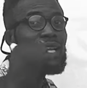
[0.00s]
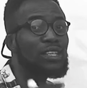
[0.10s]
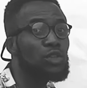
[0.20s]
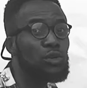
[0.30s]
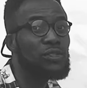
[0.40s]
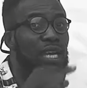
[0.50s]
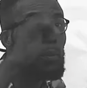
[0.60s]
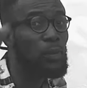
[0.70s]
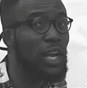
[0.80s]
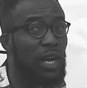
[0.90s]
Let us
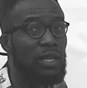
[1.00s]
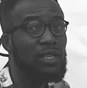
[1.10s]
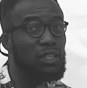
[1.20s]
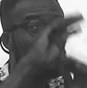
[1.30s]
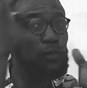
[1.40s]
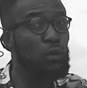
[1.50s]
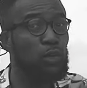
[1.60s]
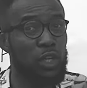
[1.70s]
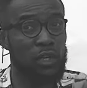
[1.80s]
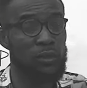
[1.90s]
apply the
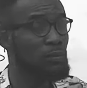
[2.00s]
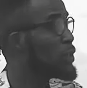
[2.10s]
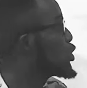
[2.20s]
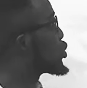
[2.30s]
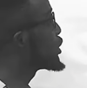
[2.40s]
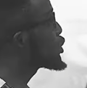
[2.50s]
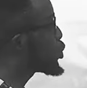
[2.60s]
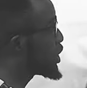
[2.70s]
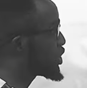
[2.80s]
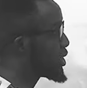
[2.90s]
formula to this
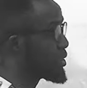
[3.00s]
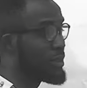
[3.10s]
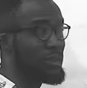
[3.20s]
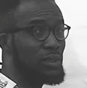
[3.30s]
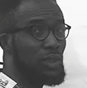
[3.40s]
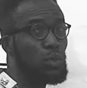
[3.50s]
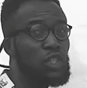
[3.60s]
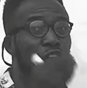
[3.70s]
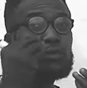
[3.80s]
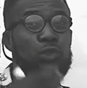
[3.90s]
question
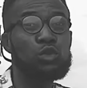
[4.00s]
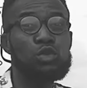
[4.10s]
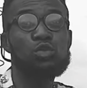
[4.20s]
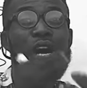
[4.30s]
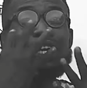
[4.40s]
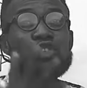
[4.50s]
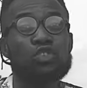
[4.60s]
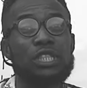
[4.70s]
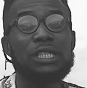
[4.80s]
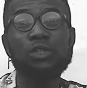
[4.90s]
with a view to
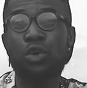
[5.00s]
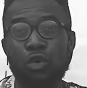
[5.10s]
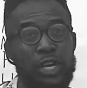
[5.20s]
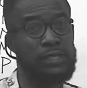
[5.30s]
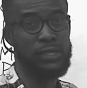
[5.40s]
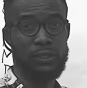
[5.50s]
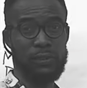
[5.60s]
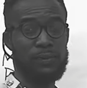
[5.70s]
answering it correctly.